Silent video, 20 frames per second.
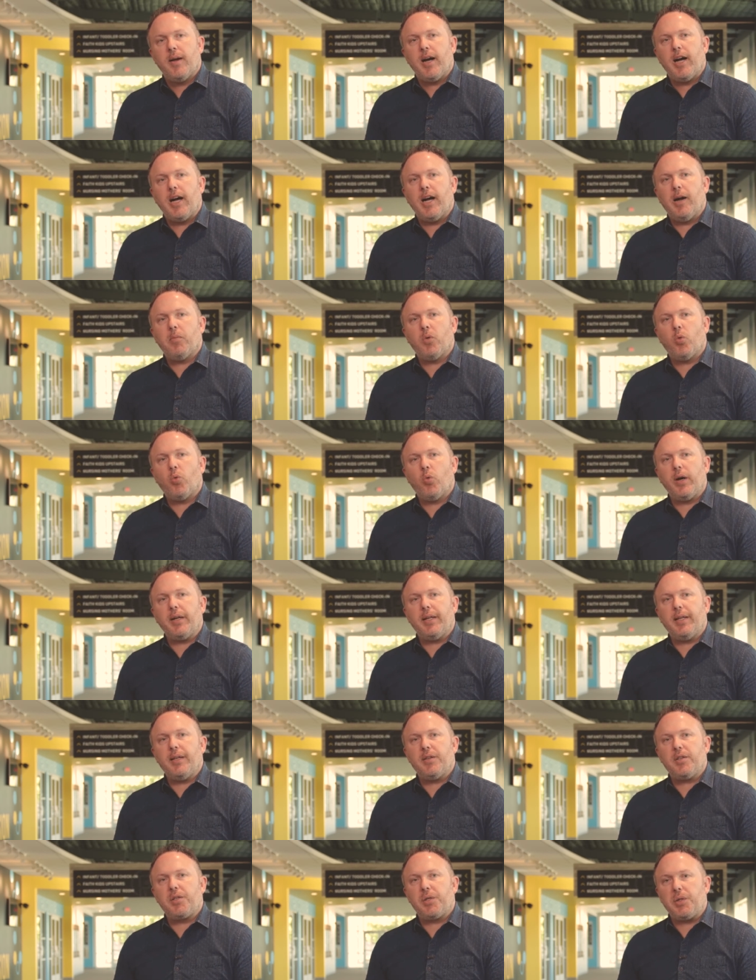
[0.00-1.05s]
What
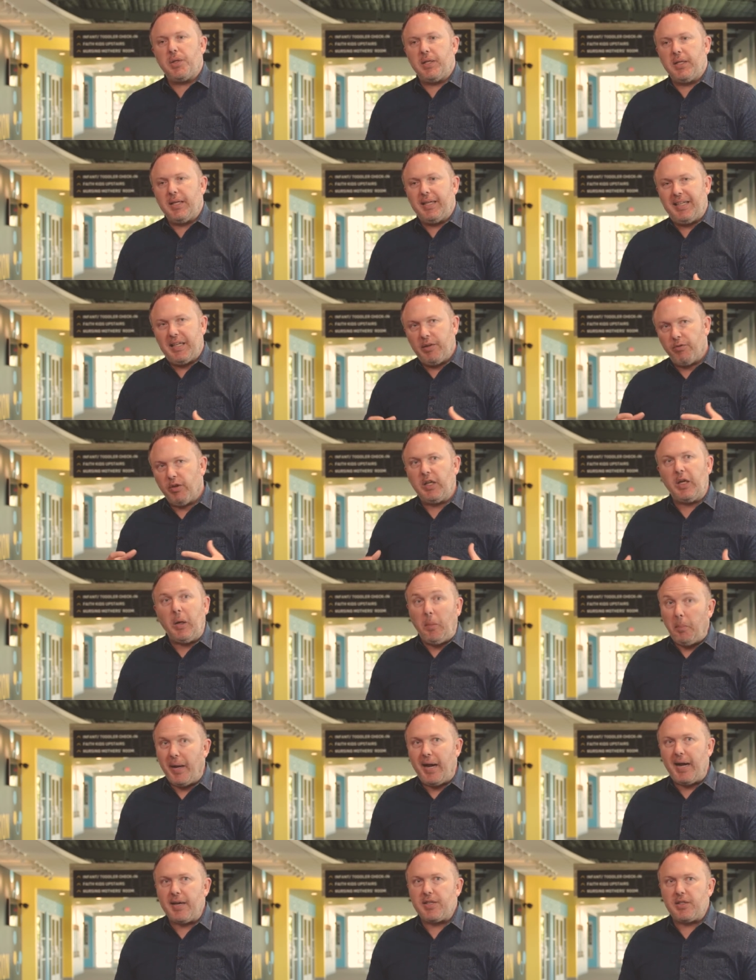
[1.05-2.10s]
is the giving
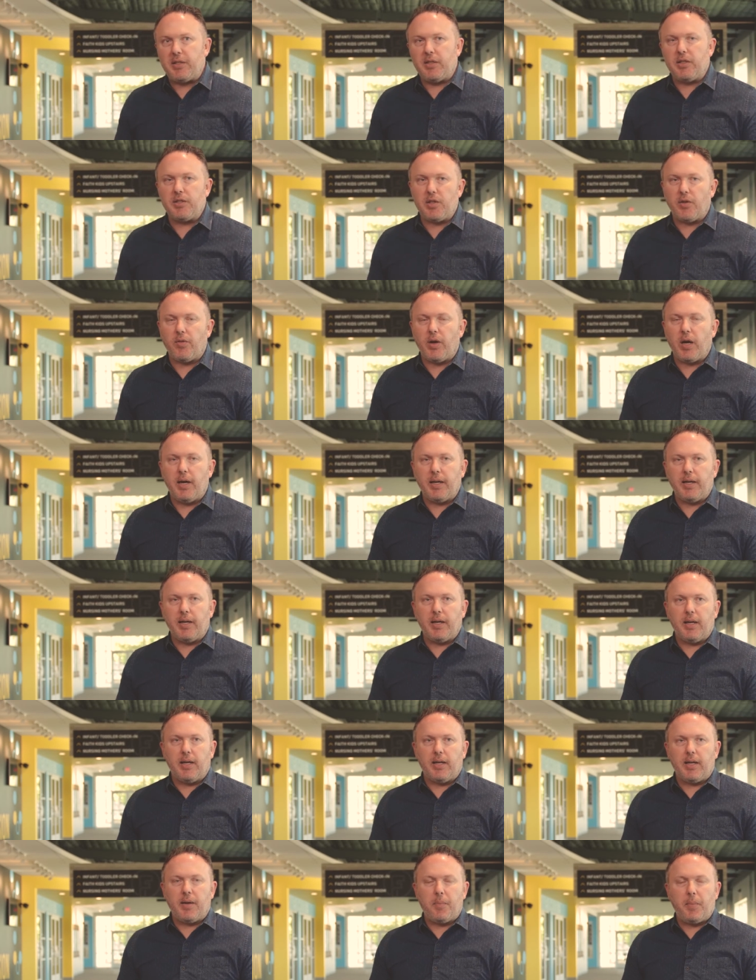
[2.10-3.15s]
capacity
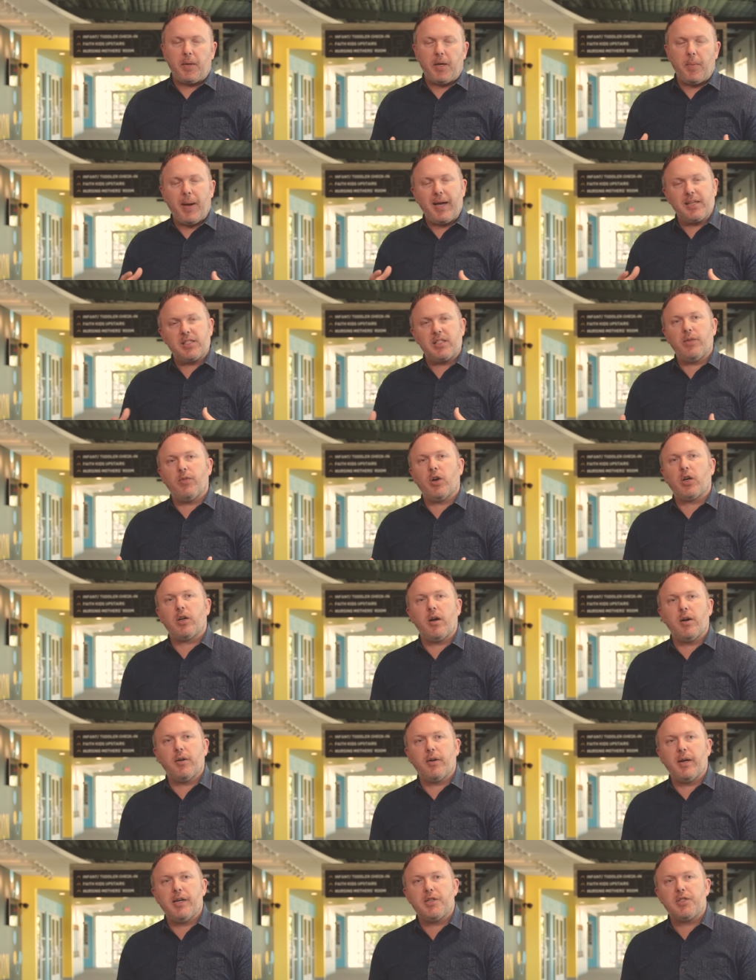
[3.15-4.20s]
of our
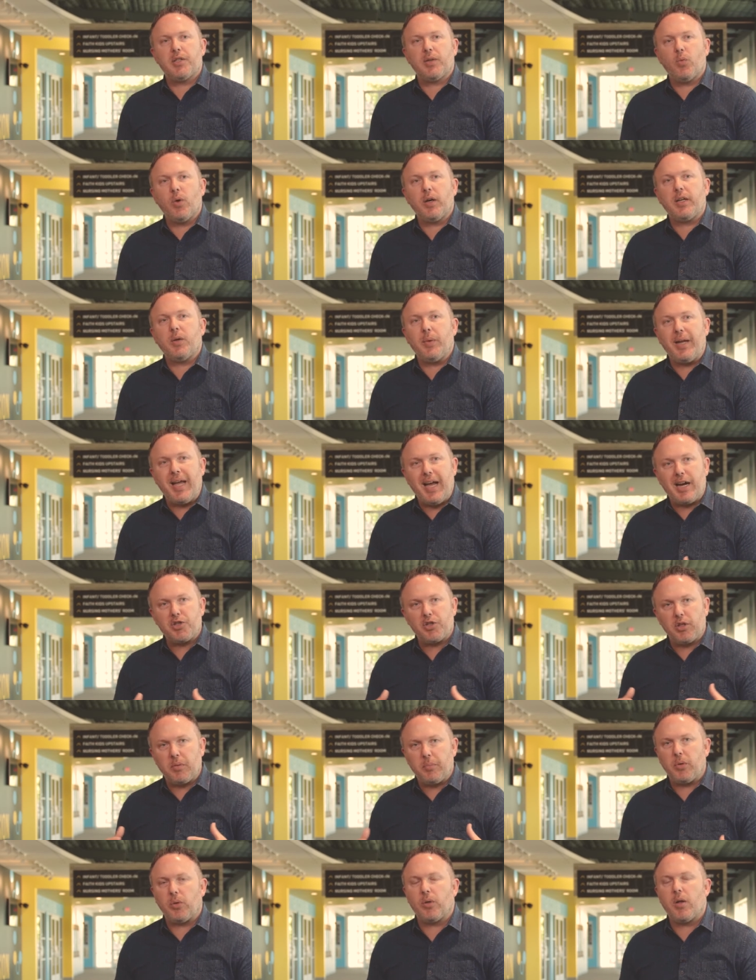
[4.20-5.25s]
congregation? What can we
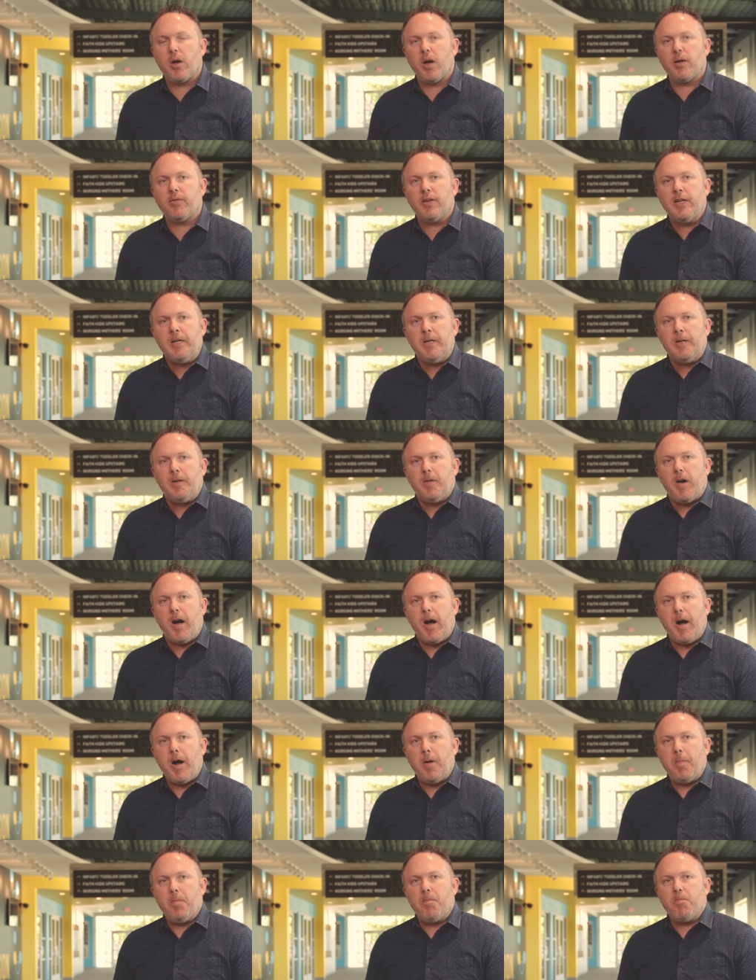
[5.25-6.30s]
actually pull off?
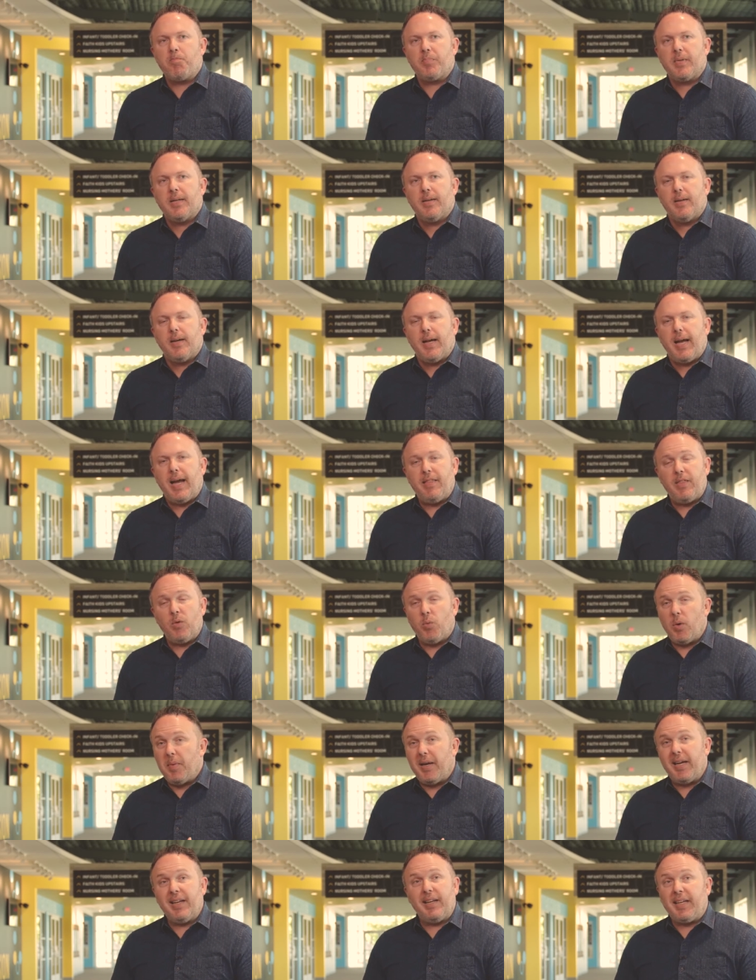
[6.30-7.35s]
And then
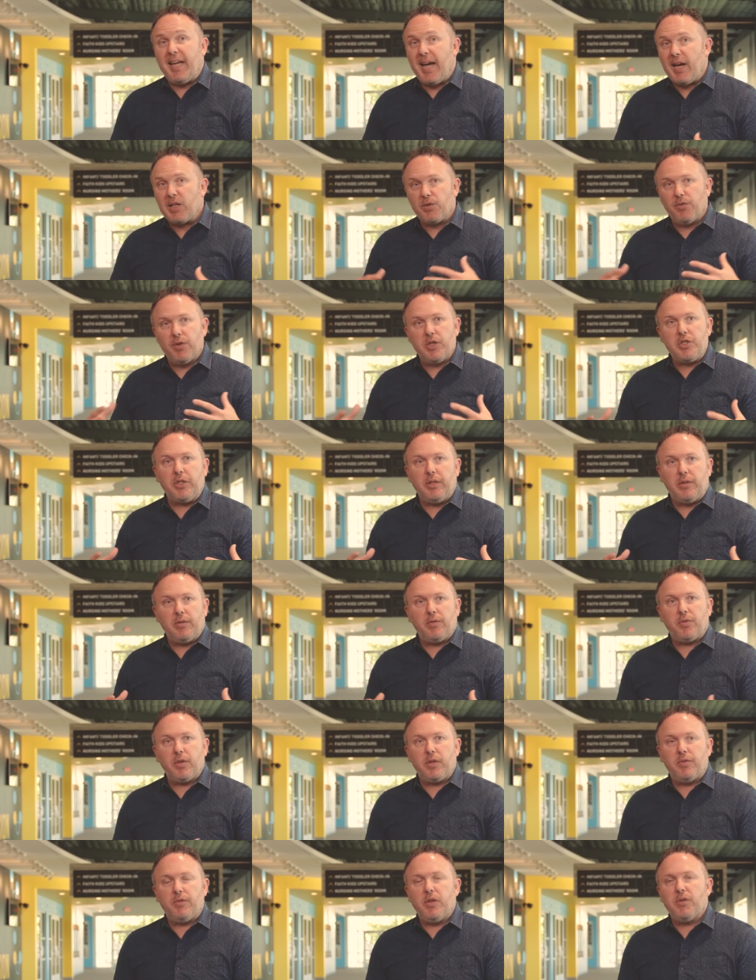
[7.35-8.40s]
we began to cast vision
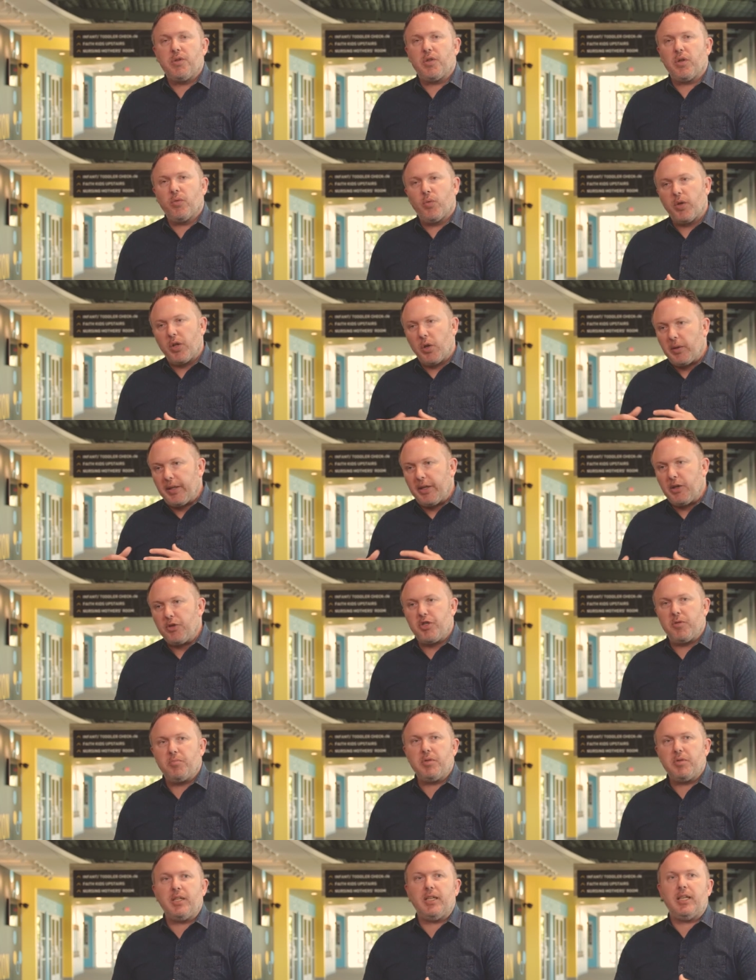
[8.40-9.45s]
for the future with our
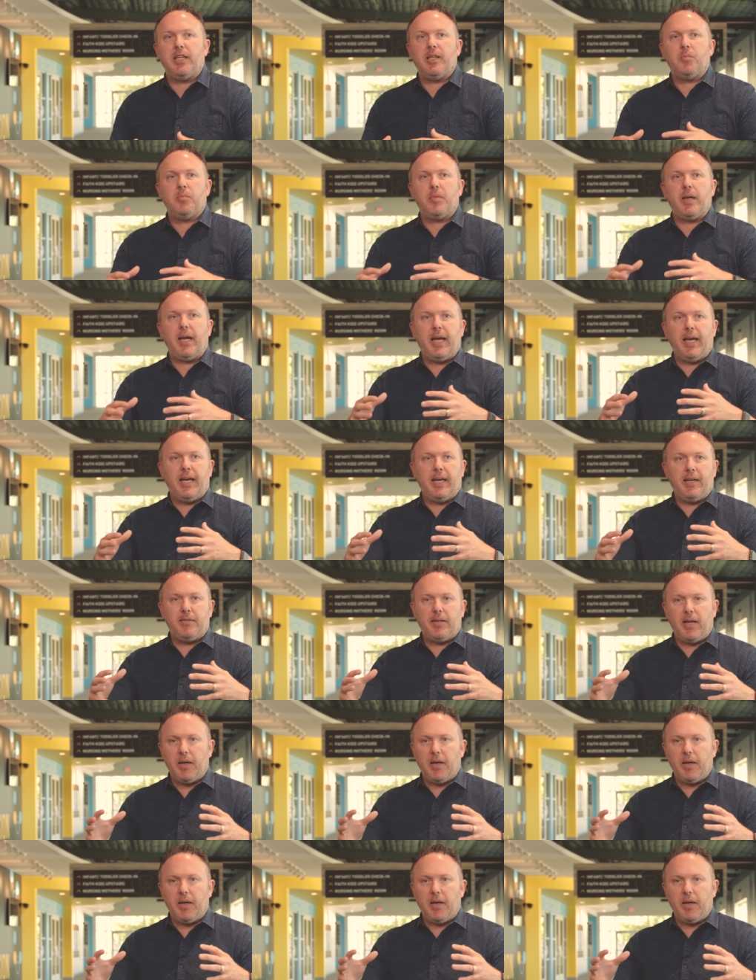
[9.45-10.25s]
leadership team and